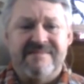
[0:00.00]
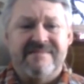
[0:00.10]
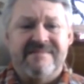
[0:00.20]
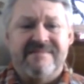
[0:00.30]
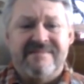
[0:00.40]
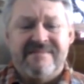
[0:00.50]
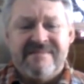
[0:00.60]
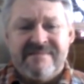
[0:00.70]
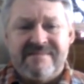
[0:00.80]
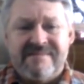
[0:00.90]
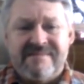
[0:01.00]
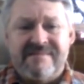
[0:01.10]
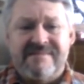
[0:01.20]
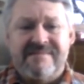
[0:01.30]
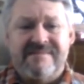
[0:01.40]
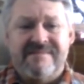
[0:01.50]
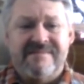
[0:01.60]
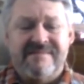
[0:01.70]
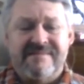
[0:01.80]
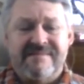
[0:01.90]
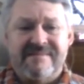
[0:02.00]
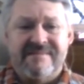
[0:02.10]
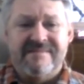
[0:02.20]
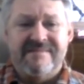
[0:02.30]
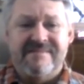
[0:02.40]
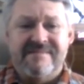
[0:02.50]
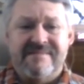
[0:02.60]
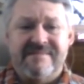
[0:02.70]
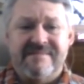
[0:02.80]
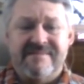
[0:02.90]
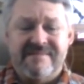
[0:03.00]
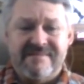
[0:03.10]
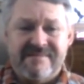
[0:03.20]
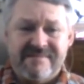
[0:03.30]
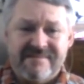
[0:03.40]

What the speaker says: (silent)